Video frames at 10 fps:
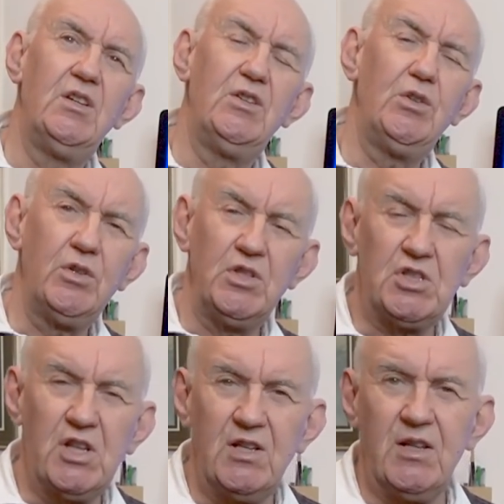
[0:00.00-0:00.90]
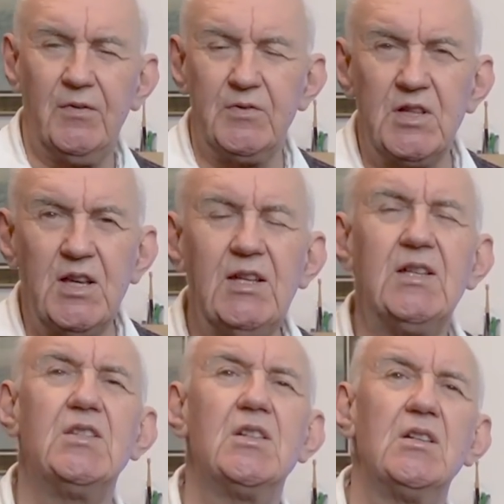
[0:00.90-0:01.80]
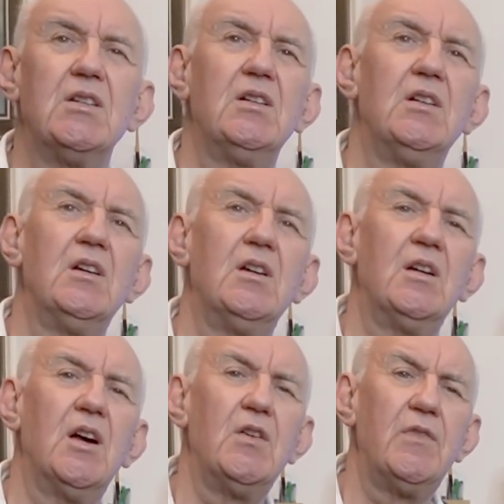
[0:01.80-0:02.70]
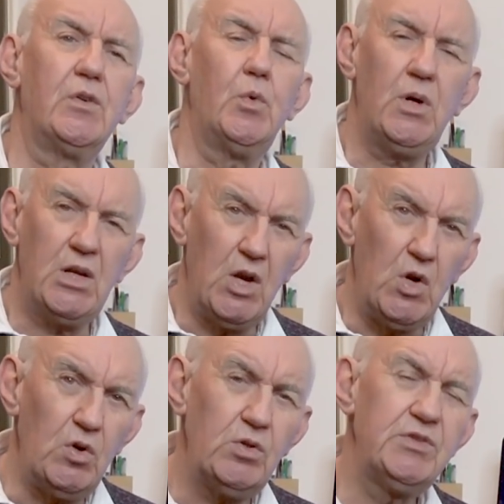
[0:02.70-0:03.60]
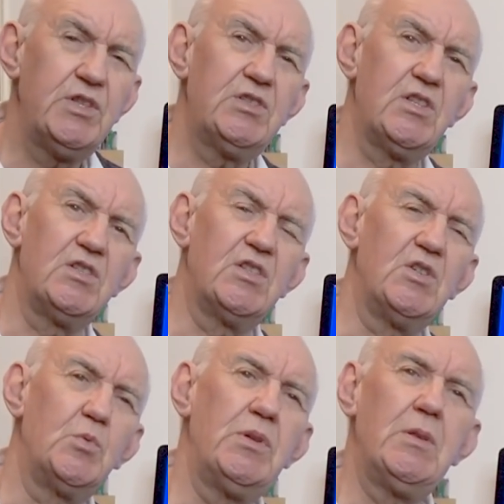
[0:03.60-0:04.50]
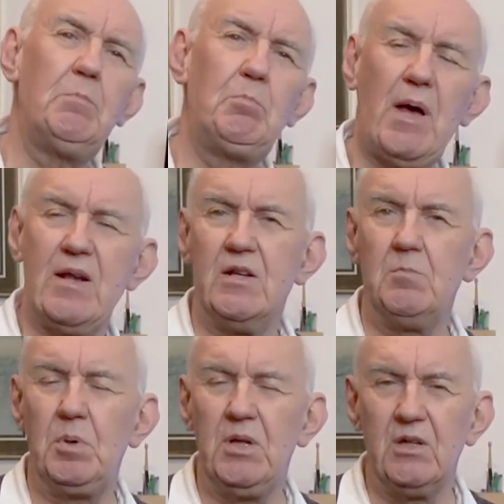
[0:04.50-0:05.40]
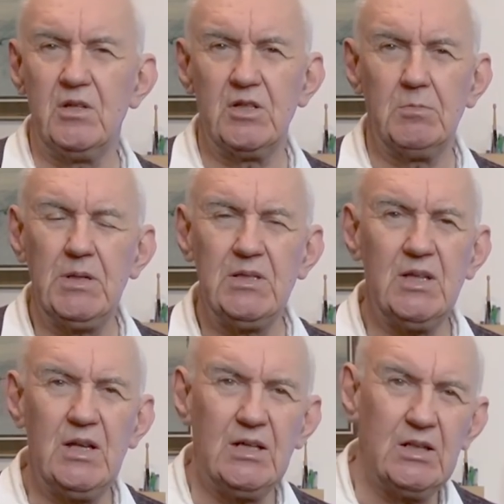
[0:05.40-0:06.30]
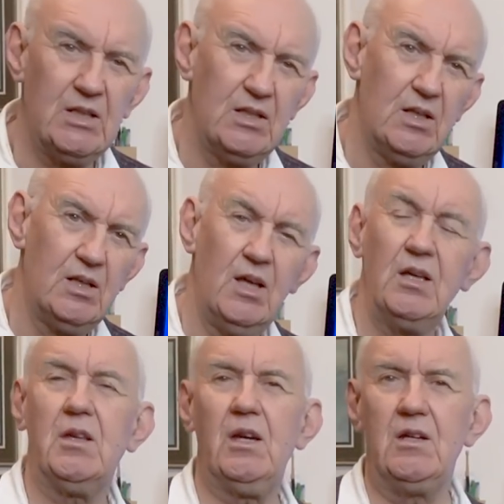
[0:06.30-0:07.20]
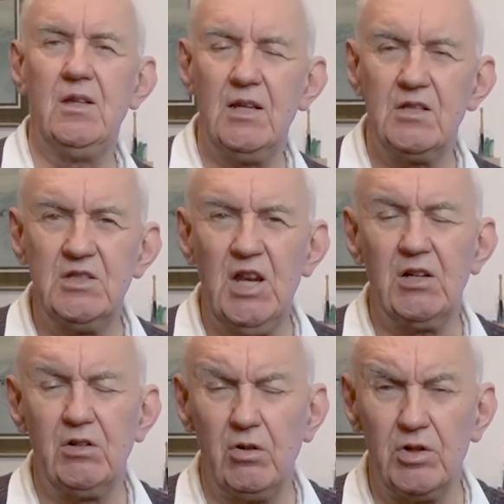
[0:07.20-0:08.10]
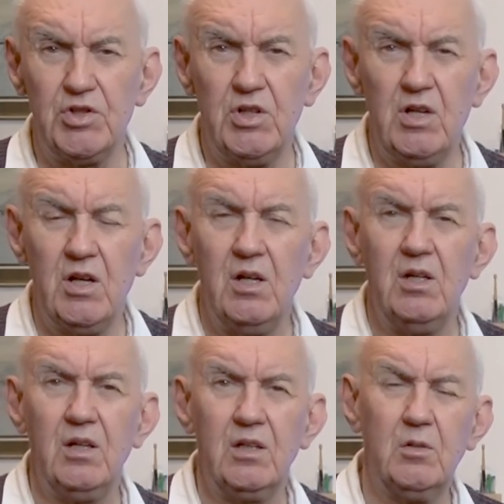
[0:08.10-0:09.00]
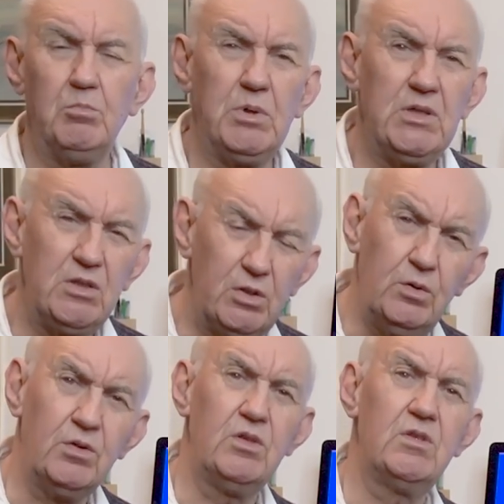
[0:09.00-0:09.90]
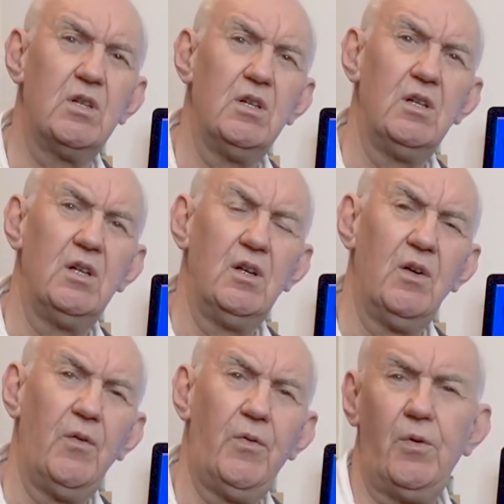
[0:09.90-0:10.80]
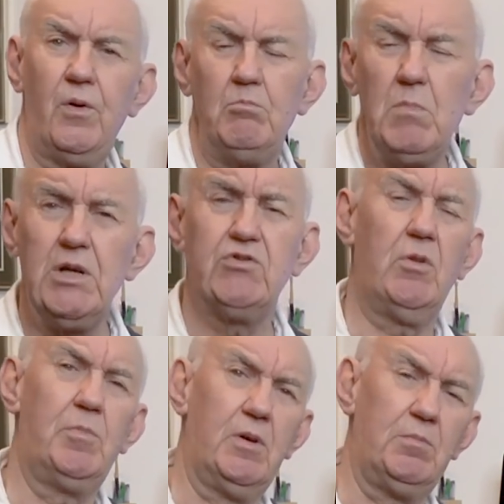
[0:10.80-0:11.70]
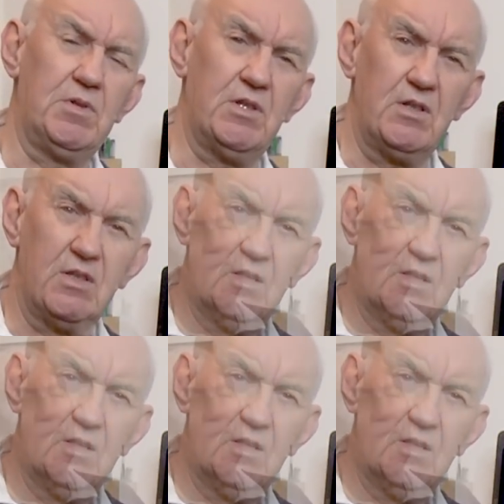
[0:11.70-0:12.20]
You can send FT8 over quite long distances when the band appears to be dead. Again, that technology can be used for military purposes.